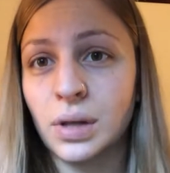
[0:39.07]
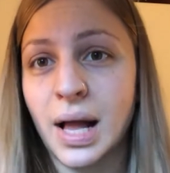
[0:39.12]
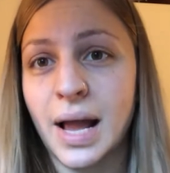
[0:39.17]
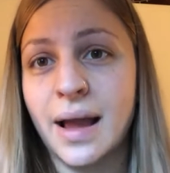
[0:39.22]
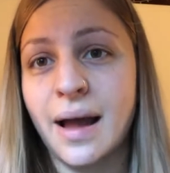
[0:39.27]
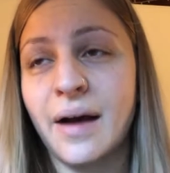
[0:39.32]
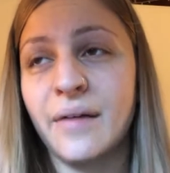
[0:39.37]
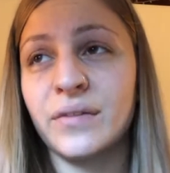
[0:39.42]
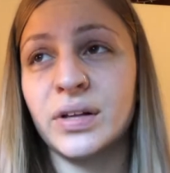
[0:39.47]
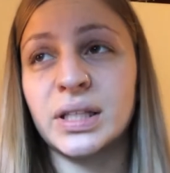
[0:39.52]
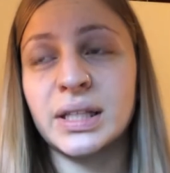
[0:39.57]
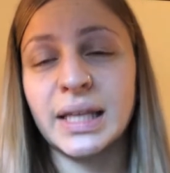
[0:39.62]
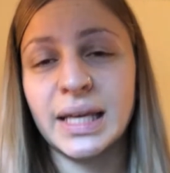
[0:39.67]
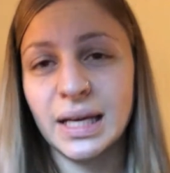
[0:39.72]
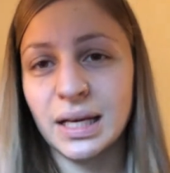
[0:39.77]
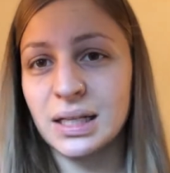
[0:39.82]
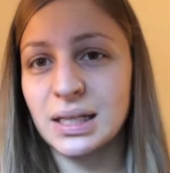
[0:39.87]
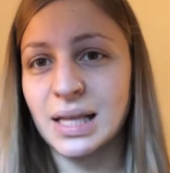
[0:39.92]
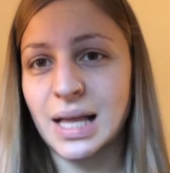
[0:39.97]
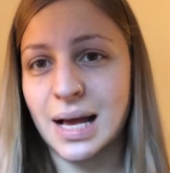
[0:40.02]
I have a
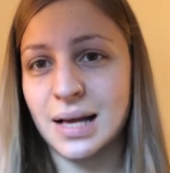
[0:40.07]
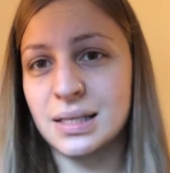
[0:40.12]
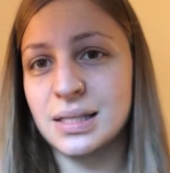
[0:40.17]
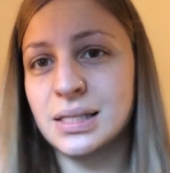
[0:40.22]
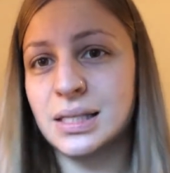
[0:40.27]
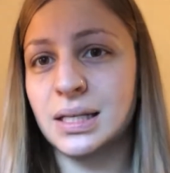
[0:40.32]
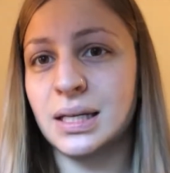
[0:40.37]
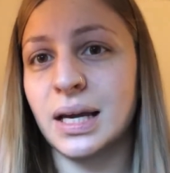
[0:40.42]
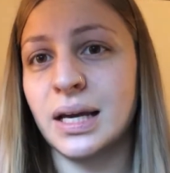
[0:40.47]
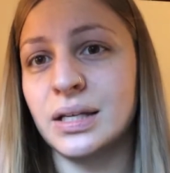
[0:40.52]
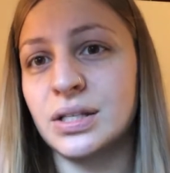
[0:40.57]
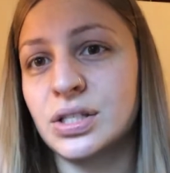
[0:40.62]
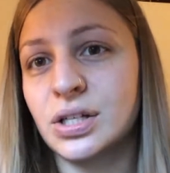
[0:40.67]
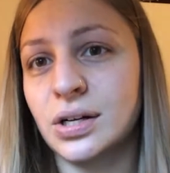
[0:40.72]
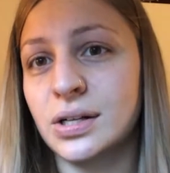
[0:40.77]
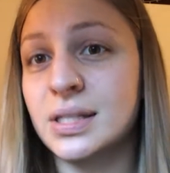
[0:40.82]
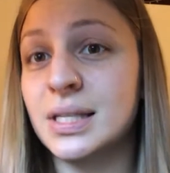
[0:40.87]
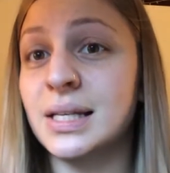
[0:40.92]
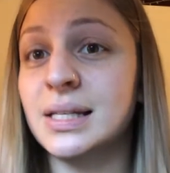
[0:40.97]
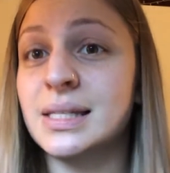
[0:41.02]
late class tonight. It
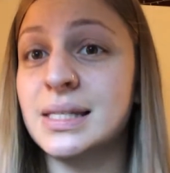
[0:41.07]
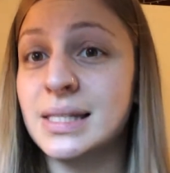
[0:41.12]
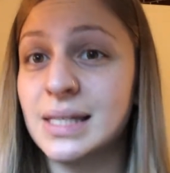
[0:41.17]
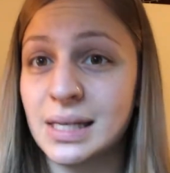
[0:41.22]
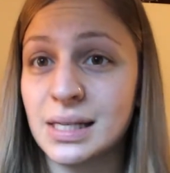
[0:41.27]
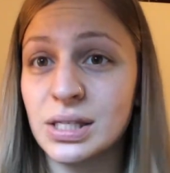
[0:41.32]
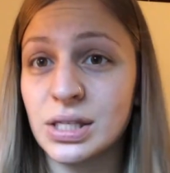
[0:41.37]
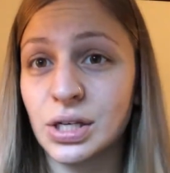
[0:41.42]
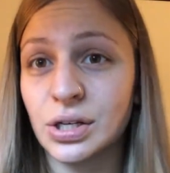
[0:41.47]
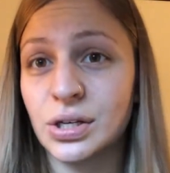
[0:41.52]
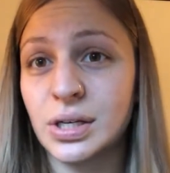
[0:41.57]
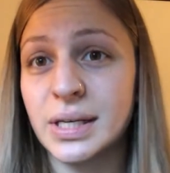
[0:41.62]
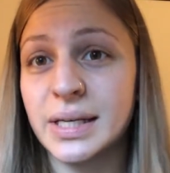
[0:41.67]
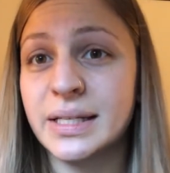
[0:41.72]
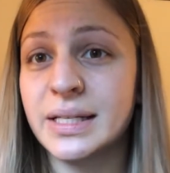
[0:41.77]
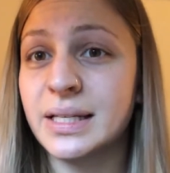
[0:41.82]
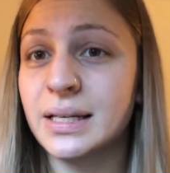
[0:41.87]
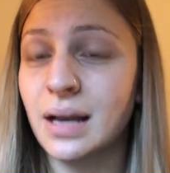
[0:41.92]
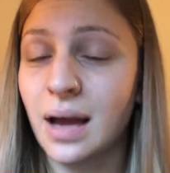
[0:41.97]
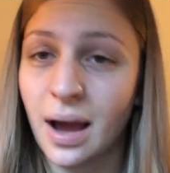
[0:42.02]
starts at
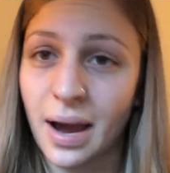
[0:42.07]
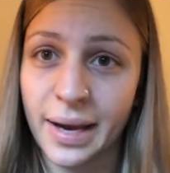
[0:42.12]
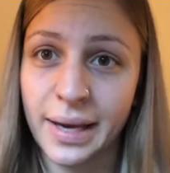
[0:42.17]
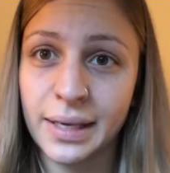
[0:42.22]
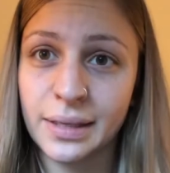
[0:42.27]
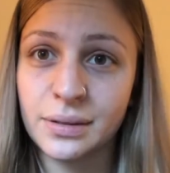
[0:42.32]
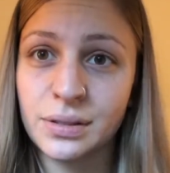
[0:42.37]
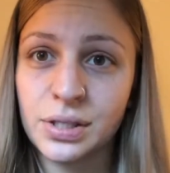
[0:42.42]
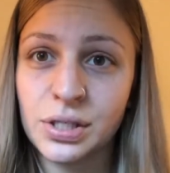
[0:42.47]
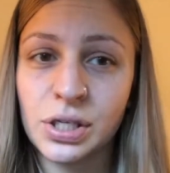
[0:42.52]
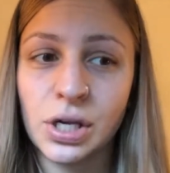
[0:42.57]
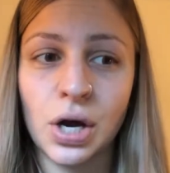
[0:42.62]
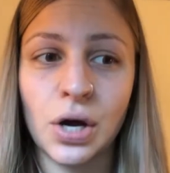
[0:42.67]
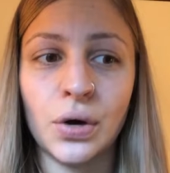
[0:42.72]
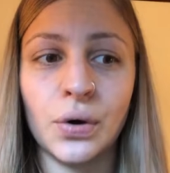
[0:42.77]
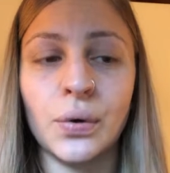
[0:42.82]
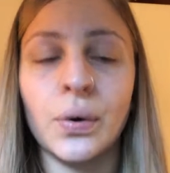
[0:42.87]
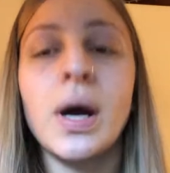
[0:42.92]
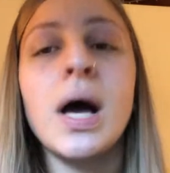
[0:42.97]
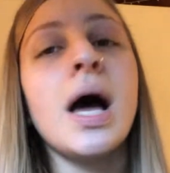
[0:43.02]
6:30 to 9.
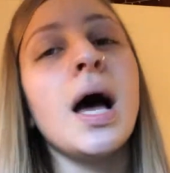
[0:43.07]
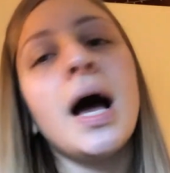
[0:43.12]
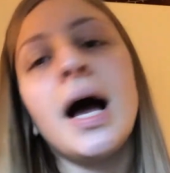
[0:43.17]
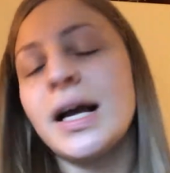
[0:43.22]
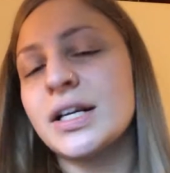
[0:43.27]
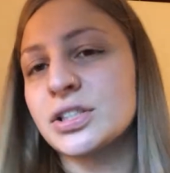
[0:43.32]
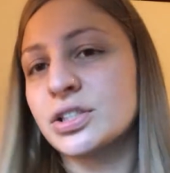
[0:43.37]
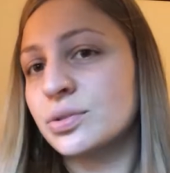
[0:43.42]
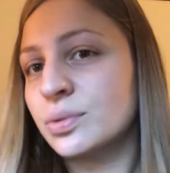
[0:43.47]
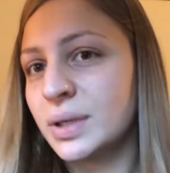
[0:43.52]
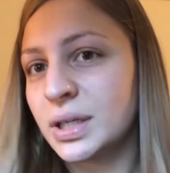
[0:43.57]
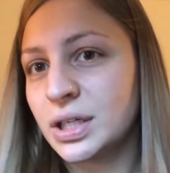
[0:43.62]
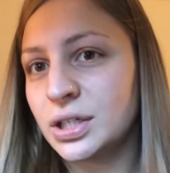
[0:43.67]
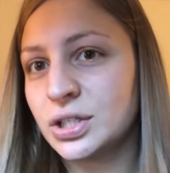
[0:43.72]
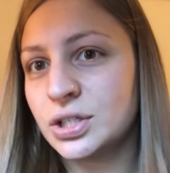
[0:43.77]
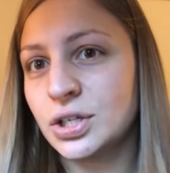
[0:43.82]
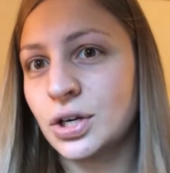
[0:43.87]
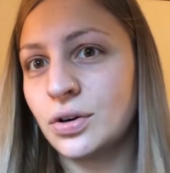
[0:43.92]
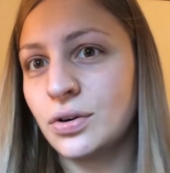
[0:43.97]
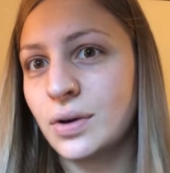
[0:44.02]
So I just wanted
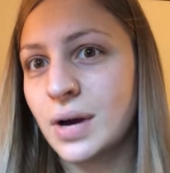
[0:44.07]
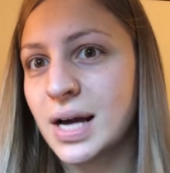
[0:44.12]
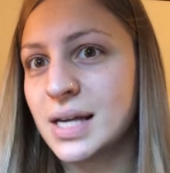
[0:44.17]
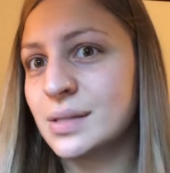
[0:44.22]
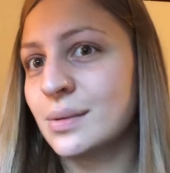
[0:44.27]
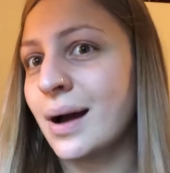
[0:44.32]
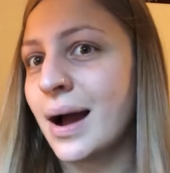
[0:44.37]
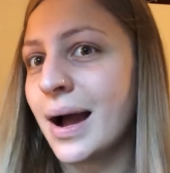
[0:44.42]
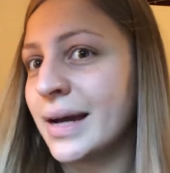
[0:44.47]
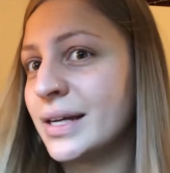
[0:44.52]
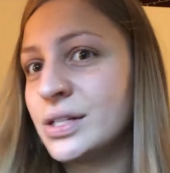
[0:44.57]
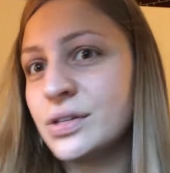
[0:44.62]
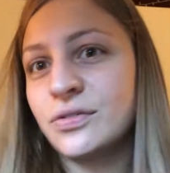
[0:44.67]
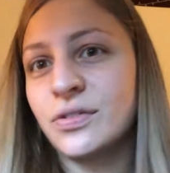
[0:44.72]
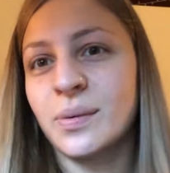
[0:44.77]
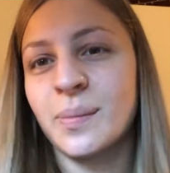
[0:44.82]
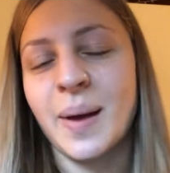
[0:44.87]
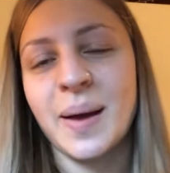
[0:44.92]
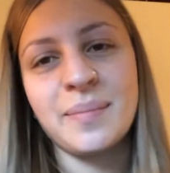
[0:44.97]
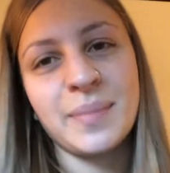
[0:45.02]
to show you guys what I do
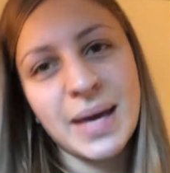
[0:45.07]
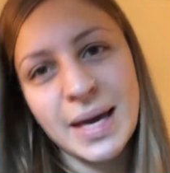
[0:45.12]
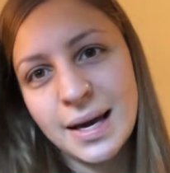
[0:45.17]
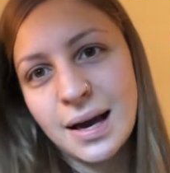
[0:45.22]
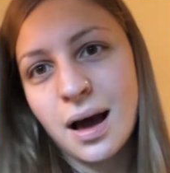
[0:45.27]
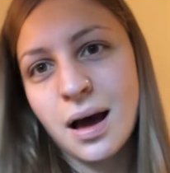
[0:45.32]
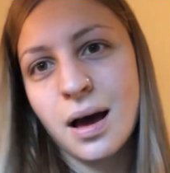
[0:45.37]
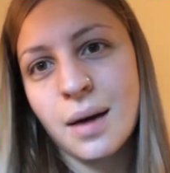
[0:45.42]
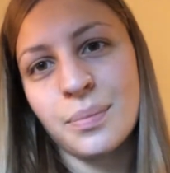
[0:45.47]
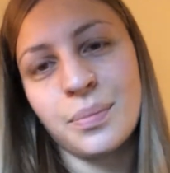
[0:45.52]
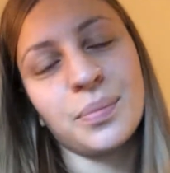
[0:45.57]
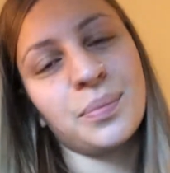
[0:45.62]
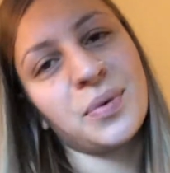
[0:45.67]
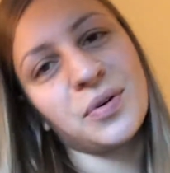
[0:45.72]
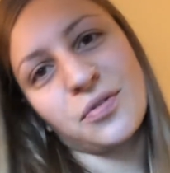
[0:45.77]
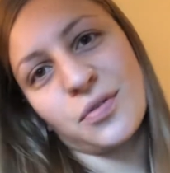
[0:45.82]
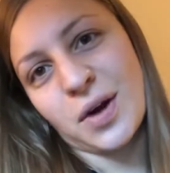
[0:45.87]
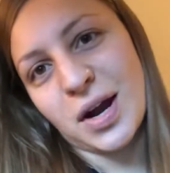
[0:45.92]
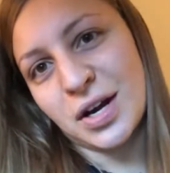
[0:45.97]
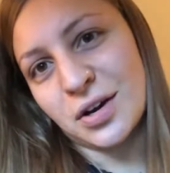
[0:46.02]
for my makeup
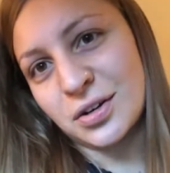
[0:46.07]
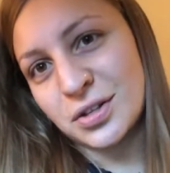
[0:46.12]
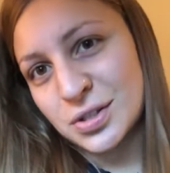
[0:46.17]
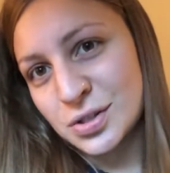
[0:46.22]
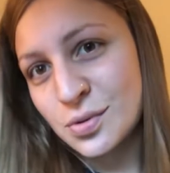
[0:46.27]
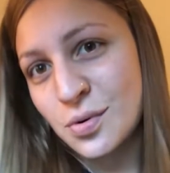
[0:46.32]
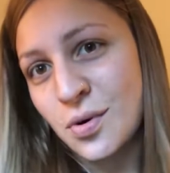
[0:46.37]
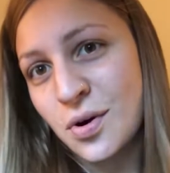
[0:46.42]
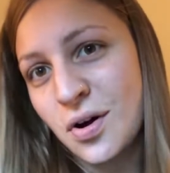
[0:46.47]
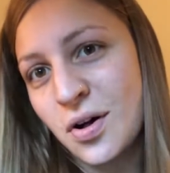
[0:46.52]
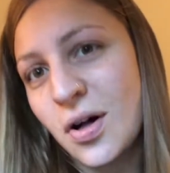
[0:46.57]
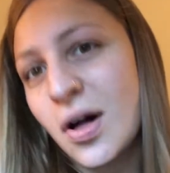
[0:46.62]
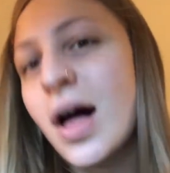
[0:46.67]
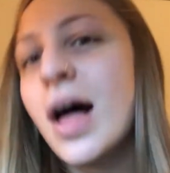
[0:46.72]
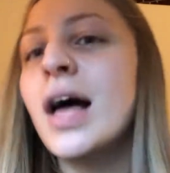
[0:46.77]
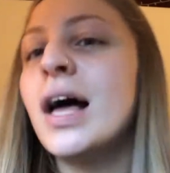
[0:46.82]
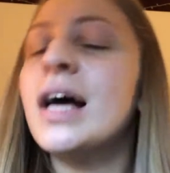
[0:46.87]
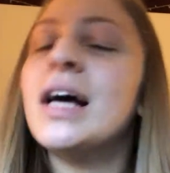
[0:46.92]
before I go to school.